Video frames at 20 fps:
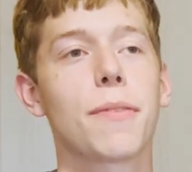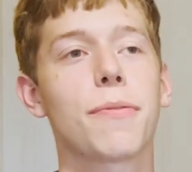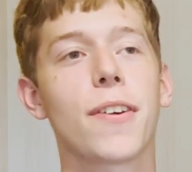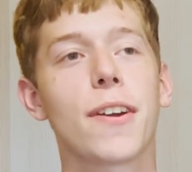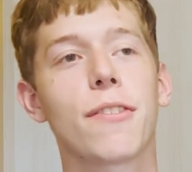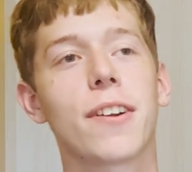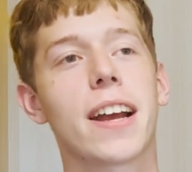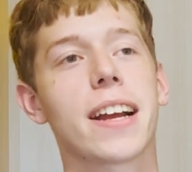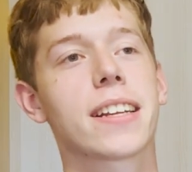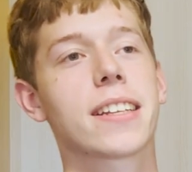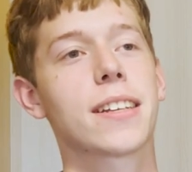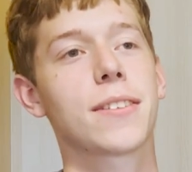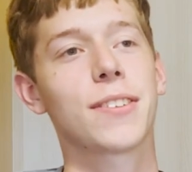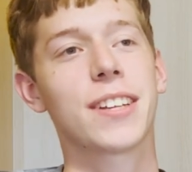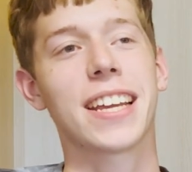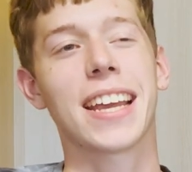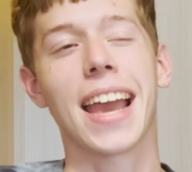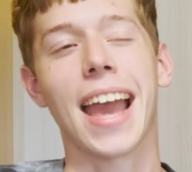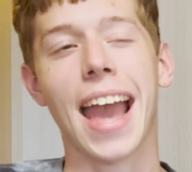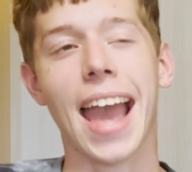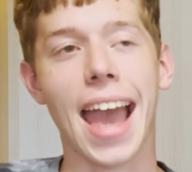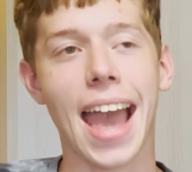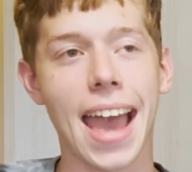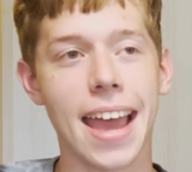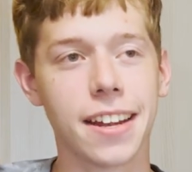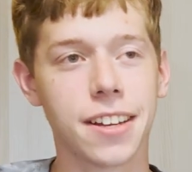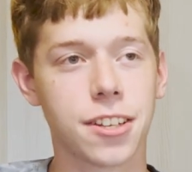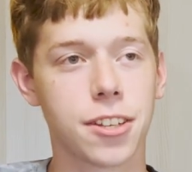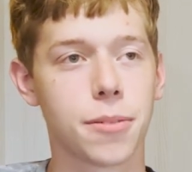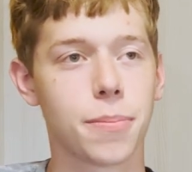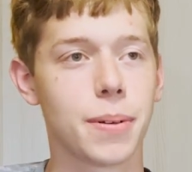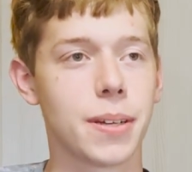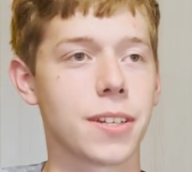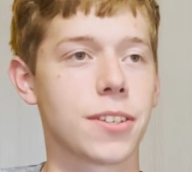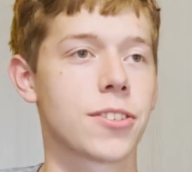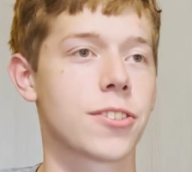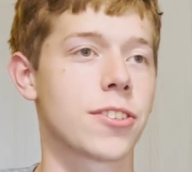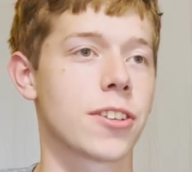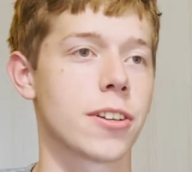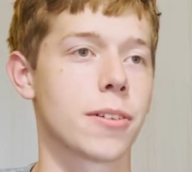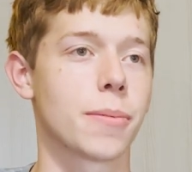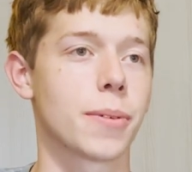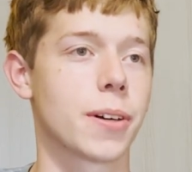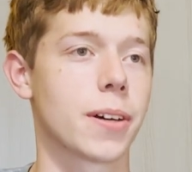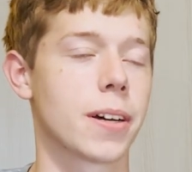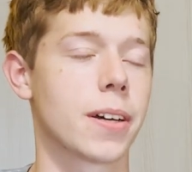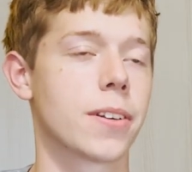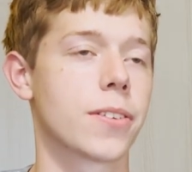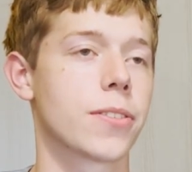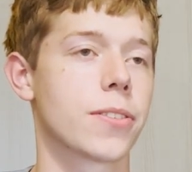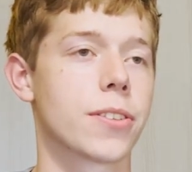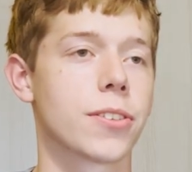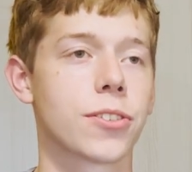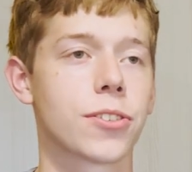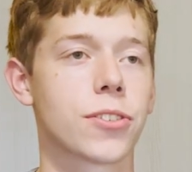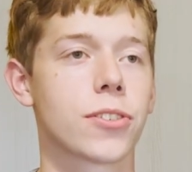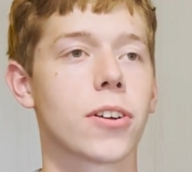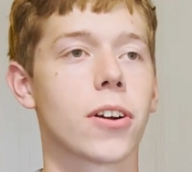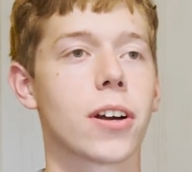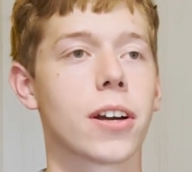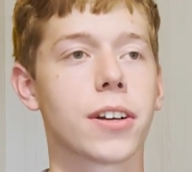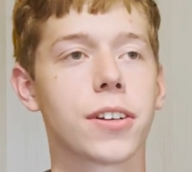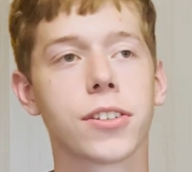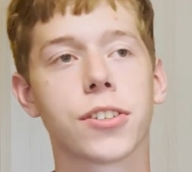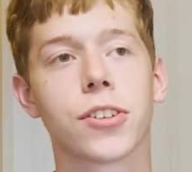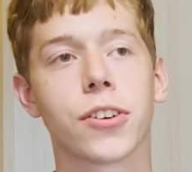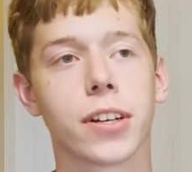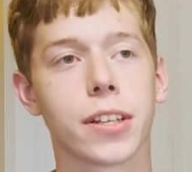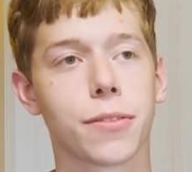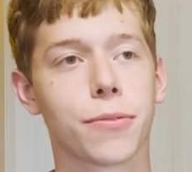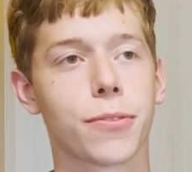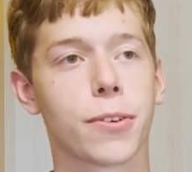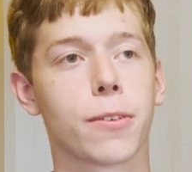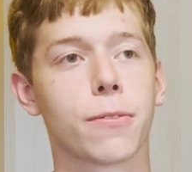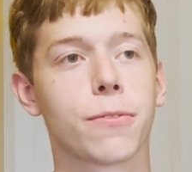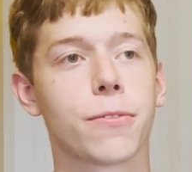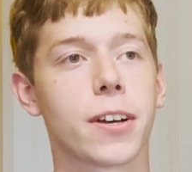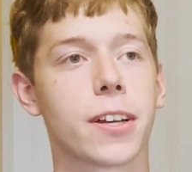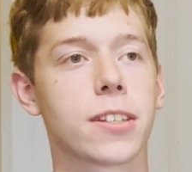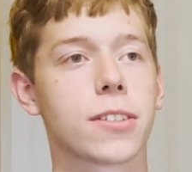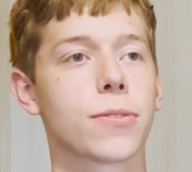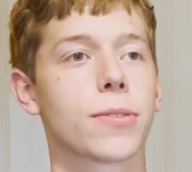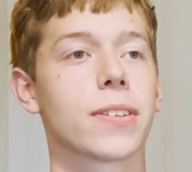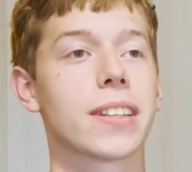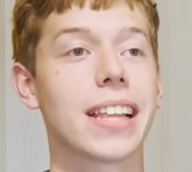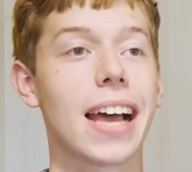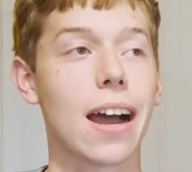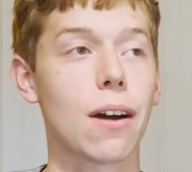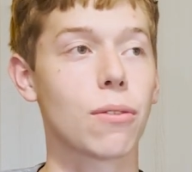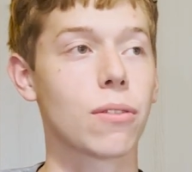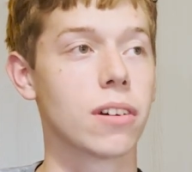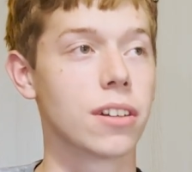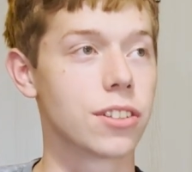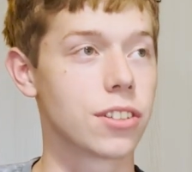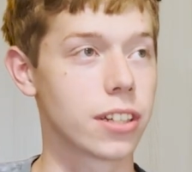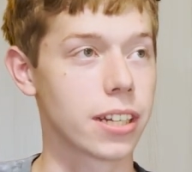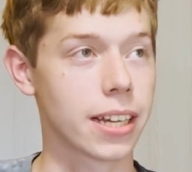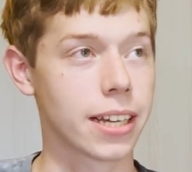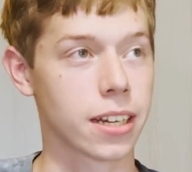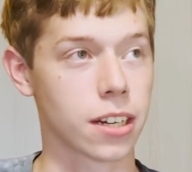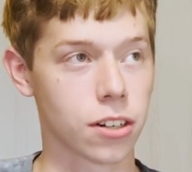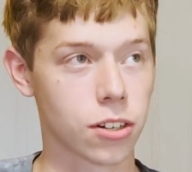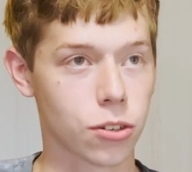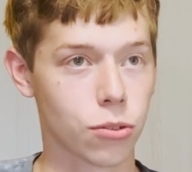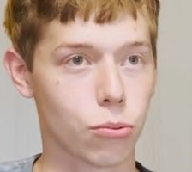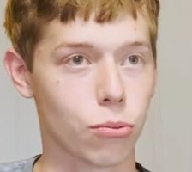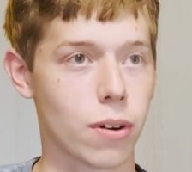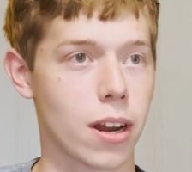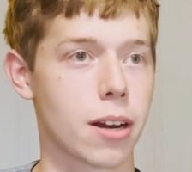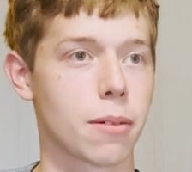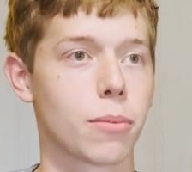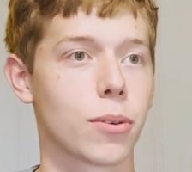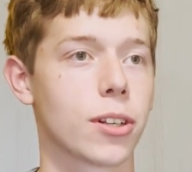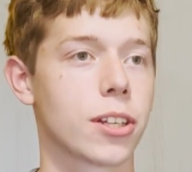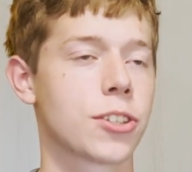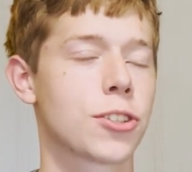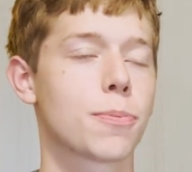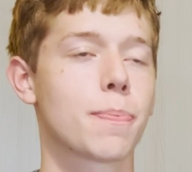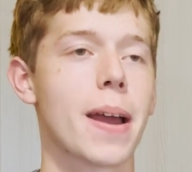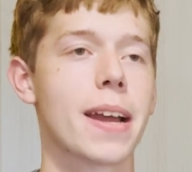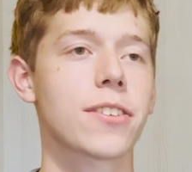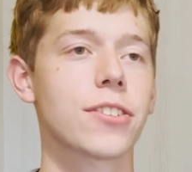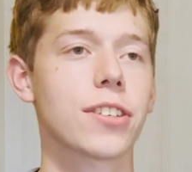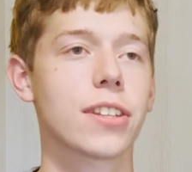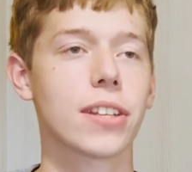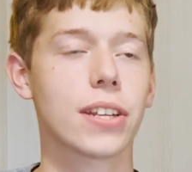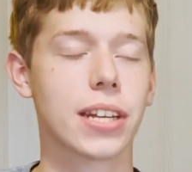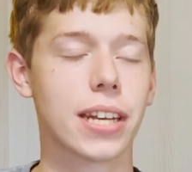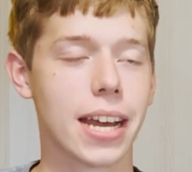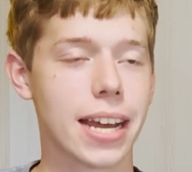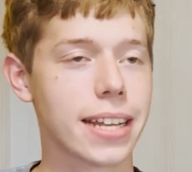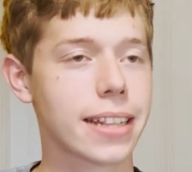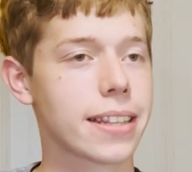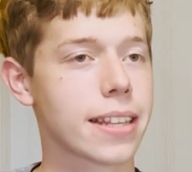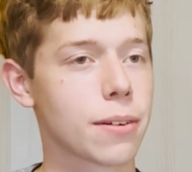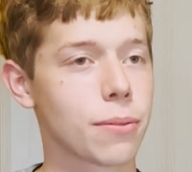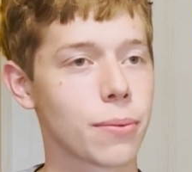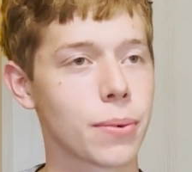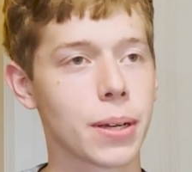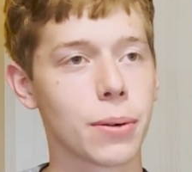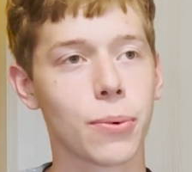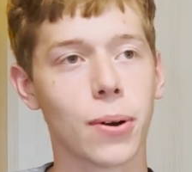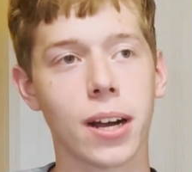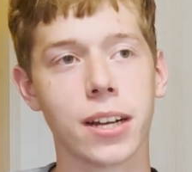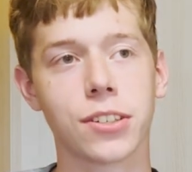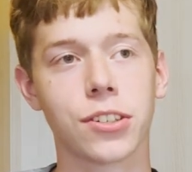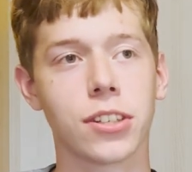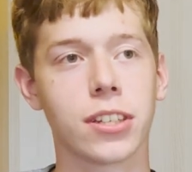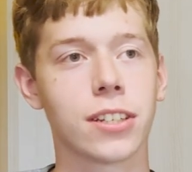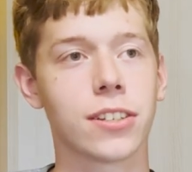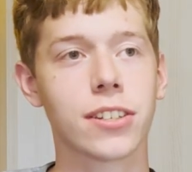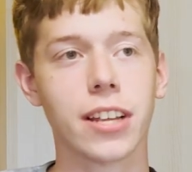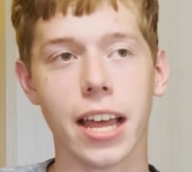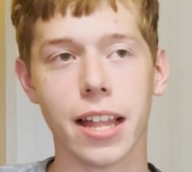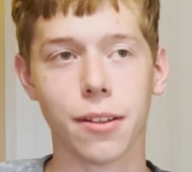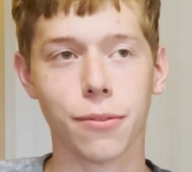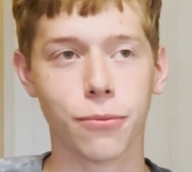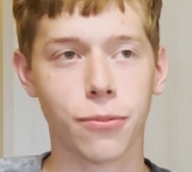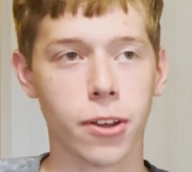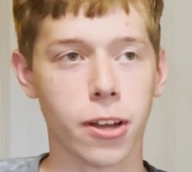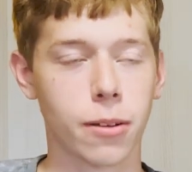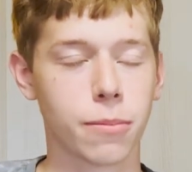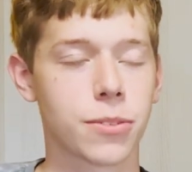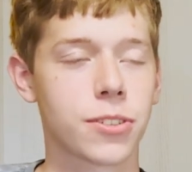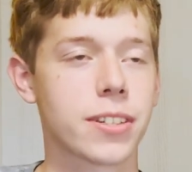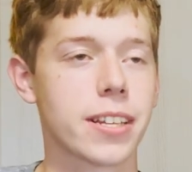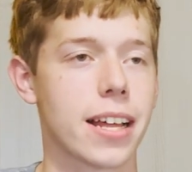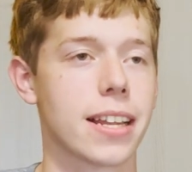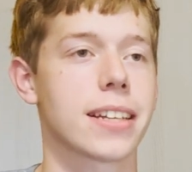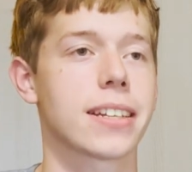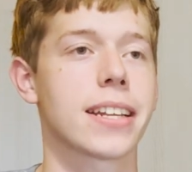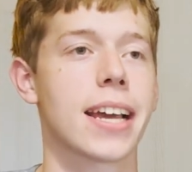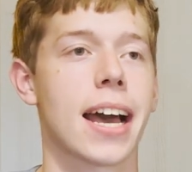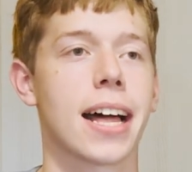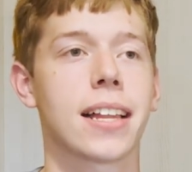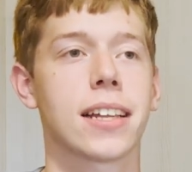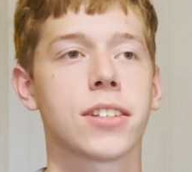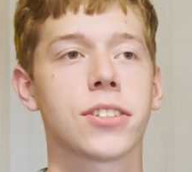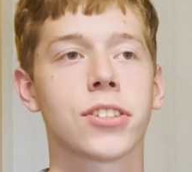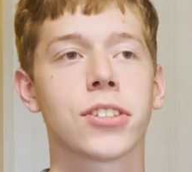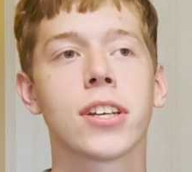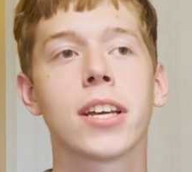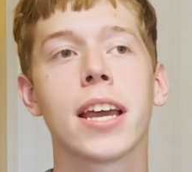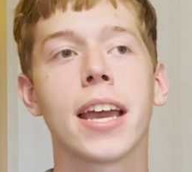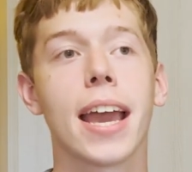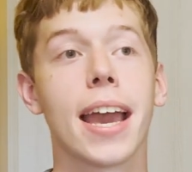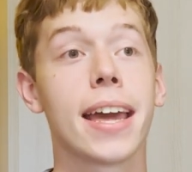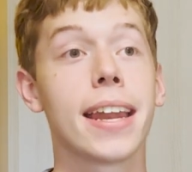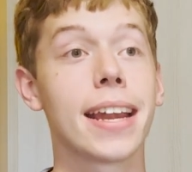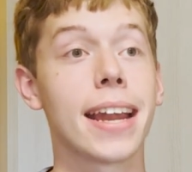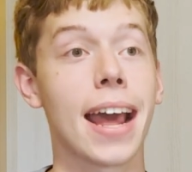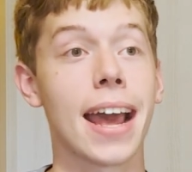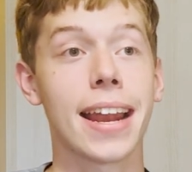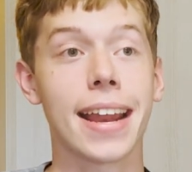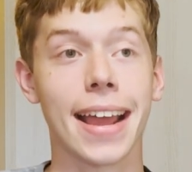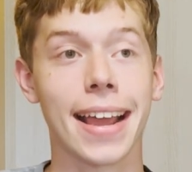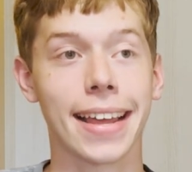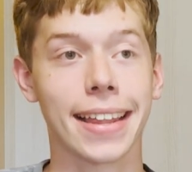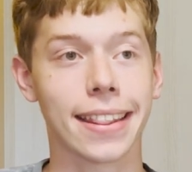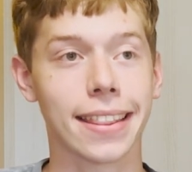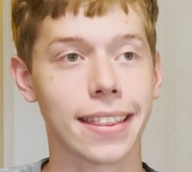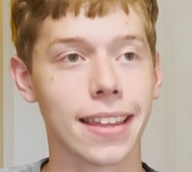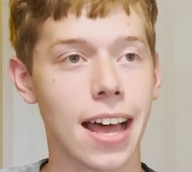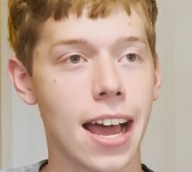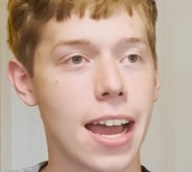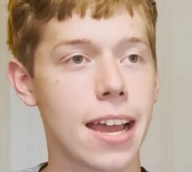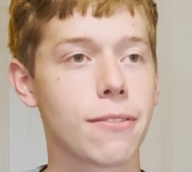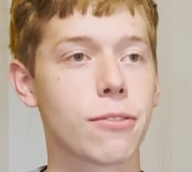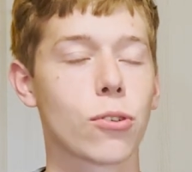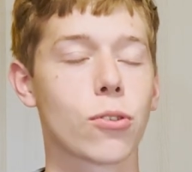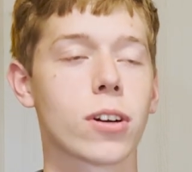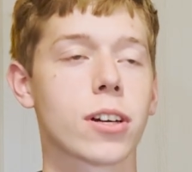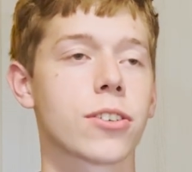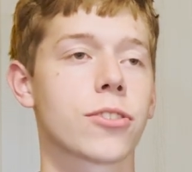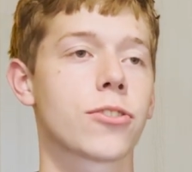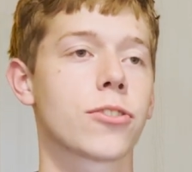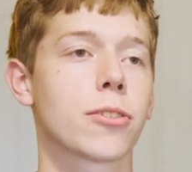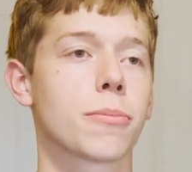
favorite activity had to be Cinema Under the Stars during the film festival. That was incredible, especially the night that we watched the silent film Stella Dallas, and it had a live orchestra